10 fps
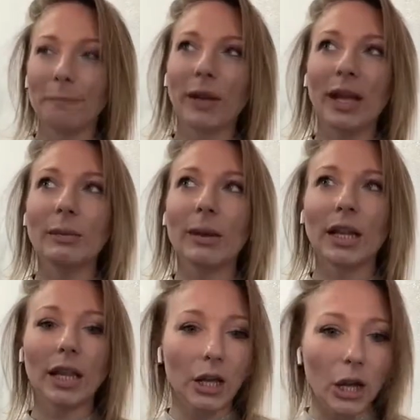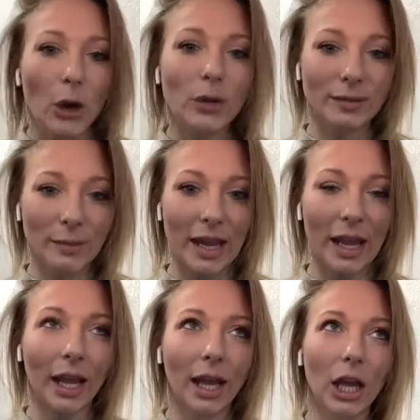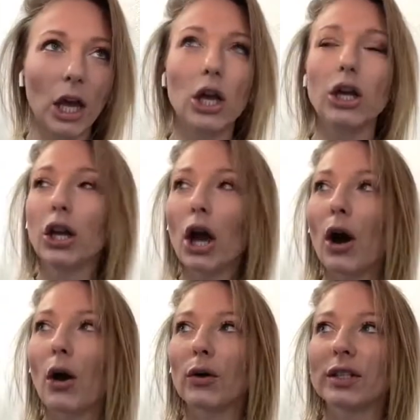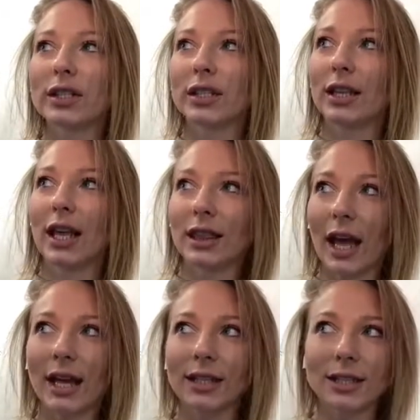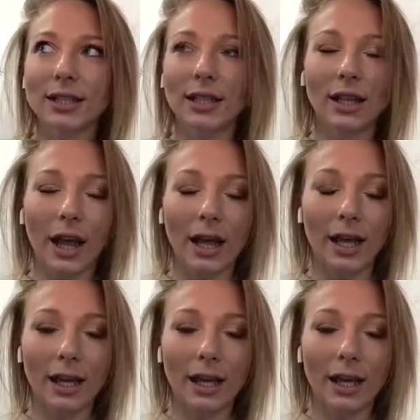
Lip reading: Anybody that knows me knows that that's like,